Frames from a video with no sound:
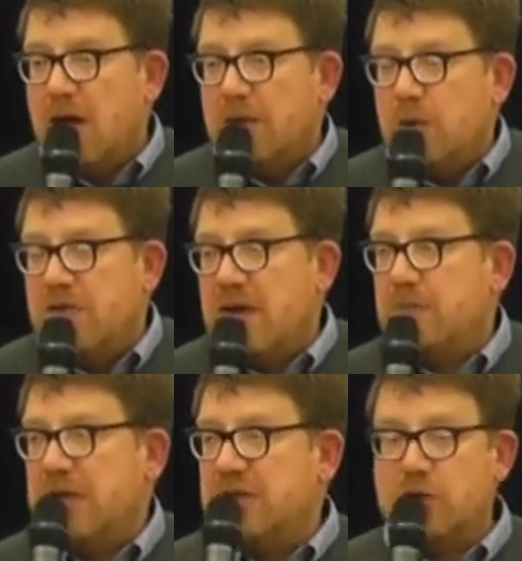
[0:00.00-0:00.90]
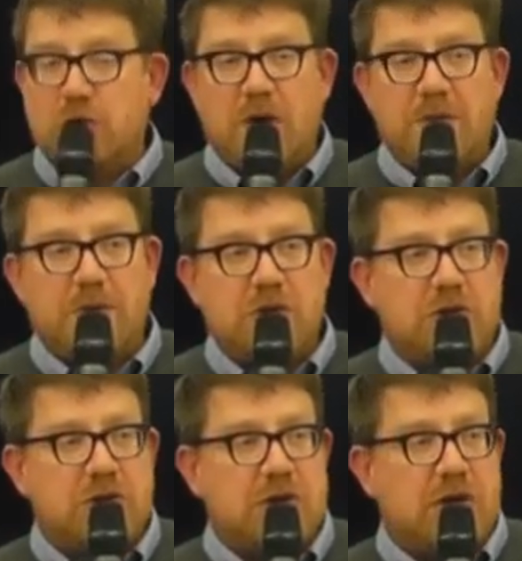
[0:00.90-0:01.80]
I mean, we've had police and crime
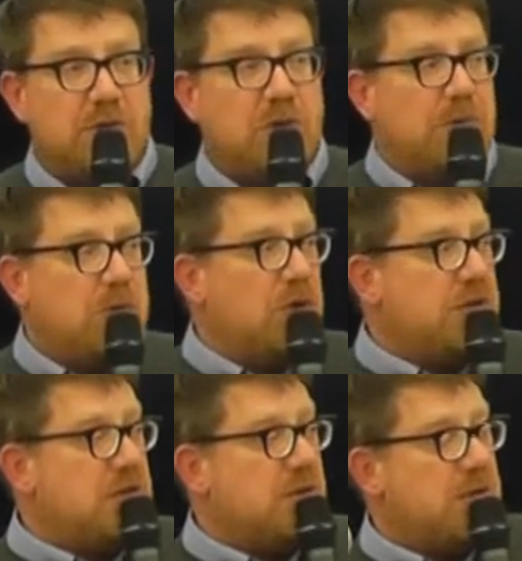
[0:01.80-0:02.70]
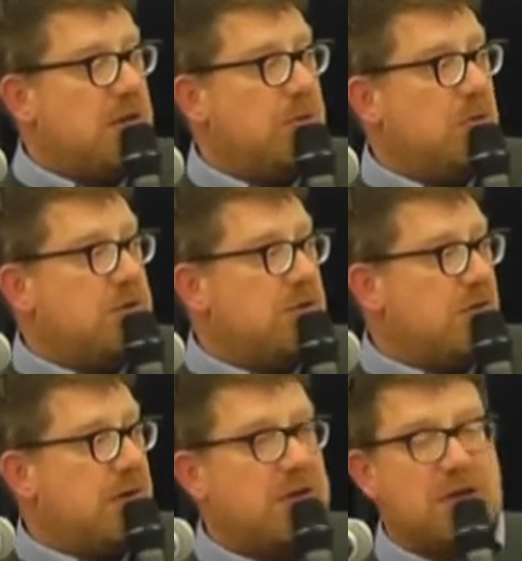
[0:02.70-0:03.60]
commissioners, haven't we, being appointed
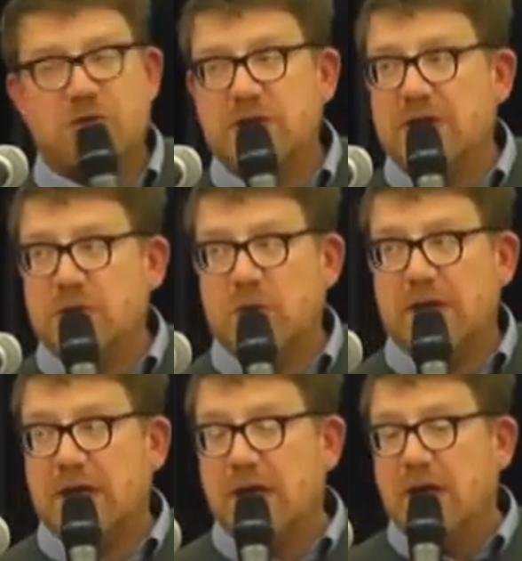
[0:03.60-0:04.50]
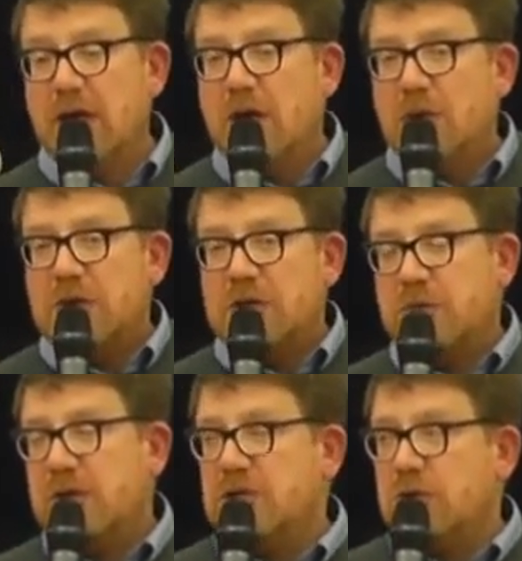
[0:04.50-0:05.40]
around the country next week. But these
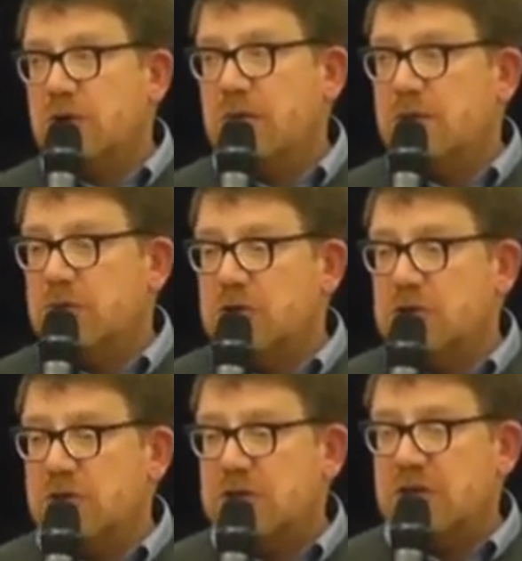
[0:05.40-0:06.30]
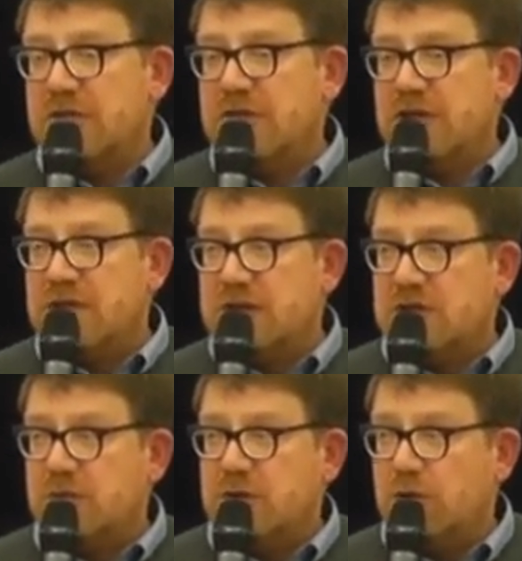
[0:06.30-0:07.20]
police and crime commissioners, if they've done
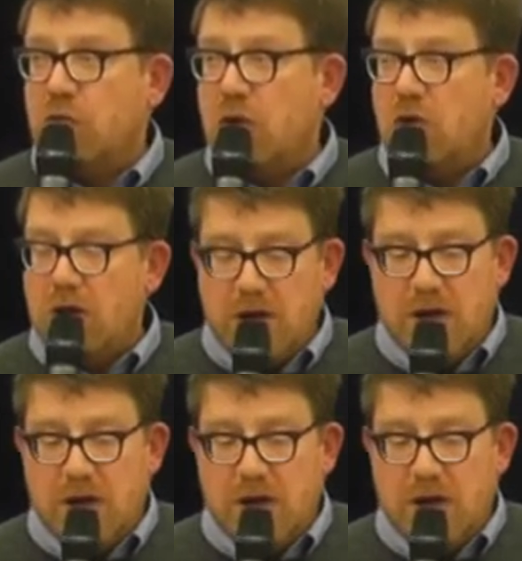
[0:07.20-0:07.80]
something wrong